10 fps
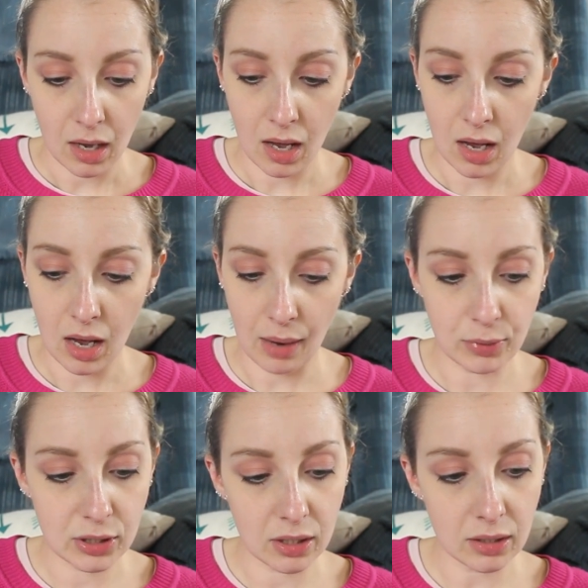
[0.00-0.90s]
Uh, I
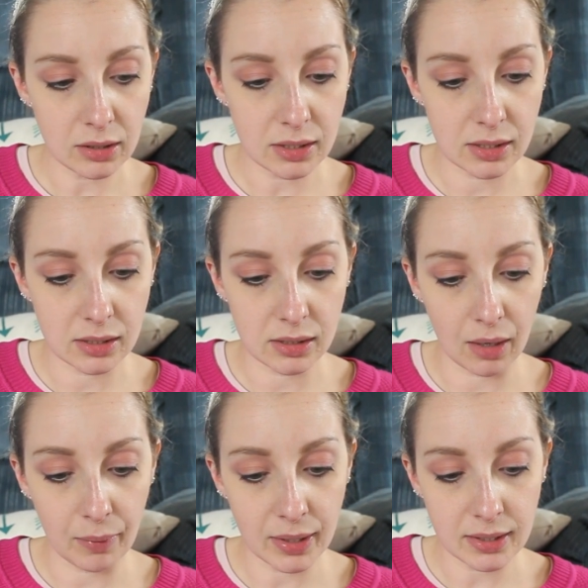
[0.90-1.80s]
was gonna,
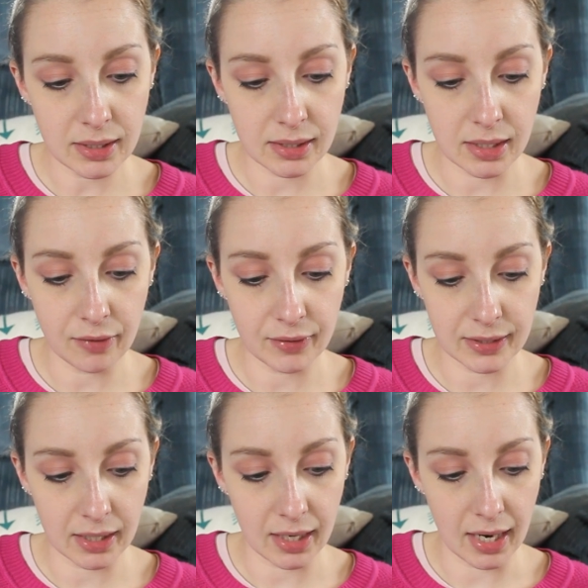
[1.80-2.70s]
I wanted to see if
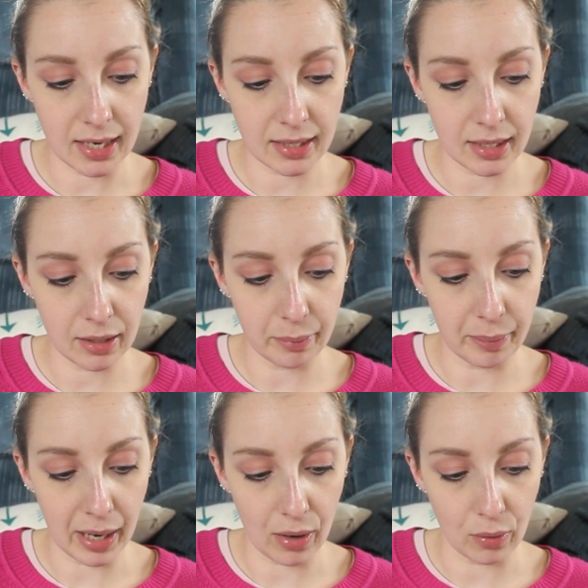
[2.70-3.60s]
it said anything
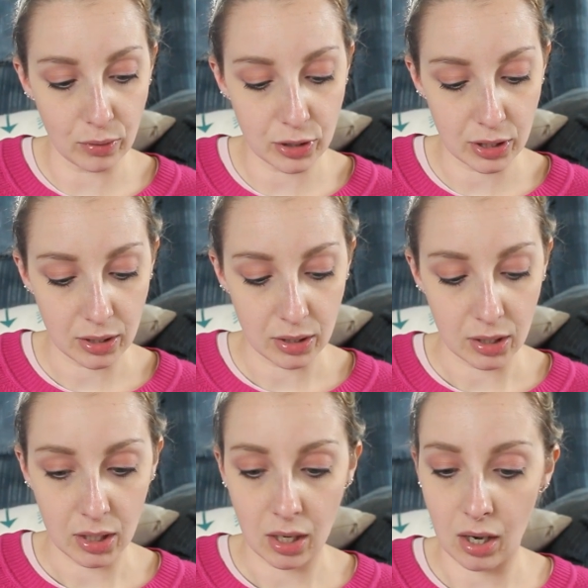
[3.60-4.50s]
about
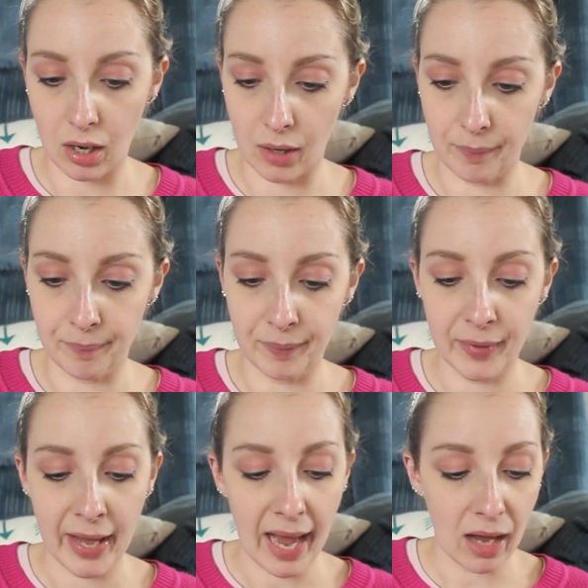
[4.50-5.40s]
um,
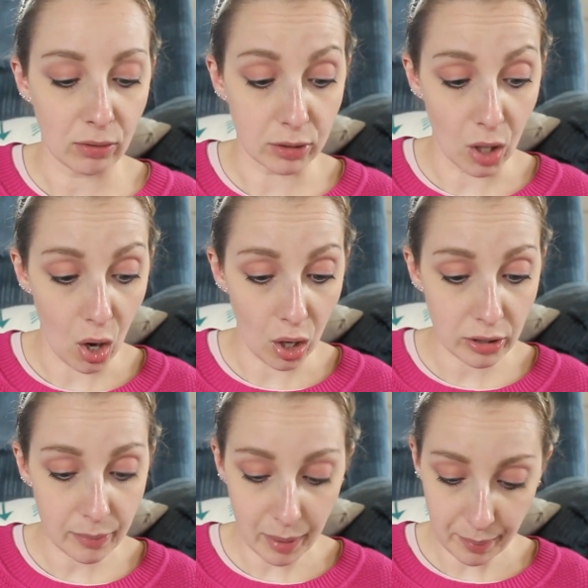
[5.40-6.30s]
how
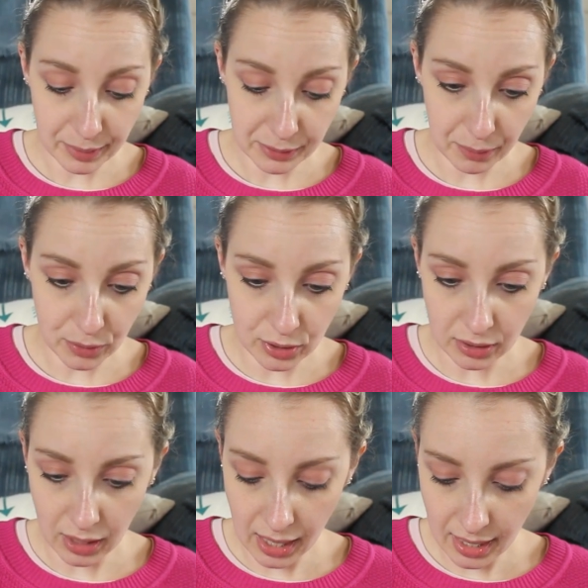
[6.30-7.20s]
long the pump is supposed
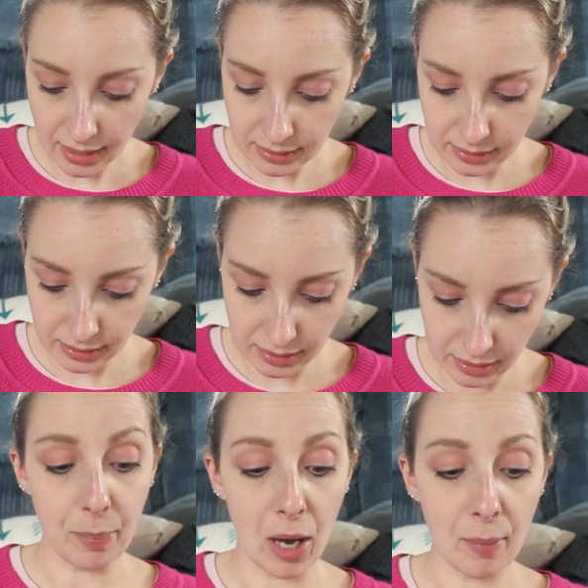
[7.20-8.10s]
to last.
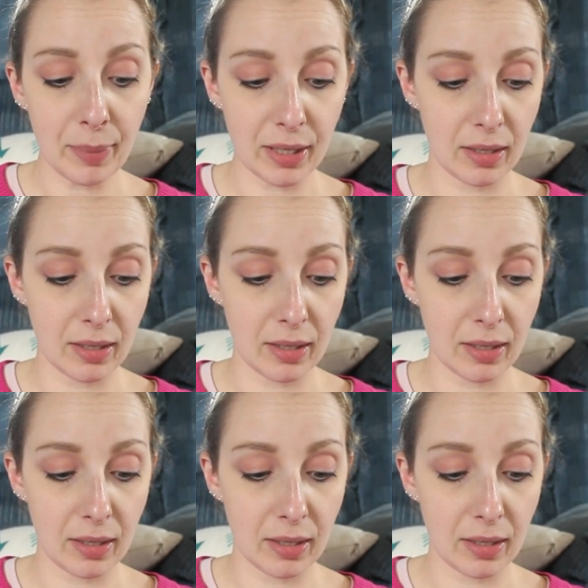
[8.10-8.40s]
The pump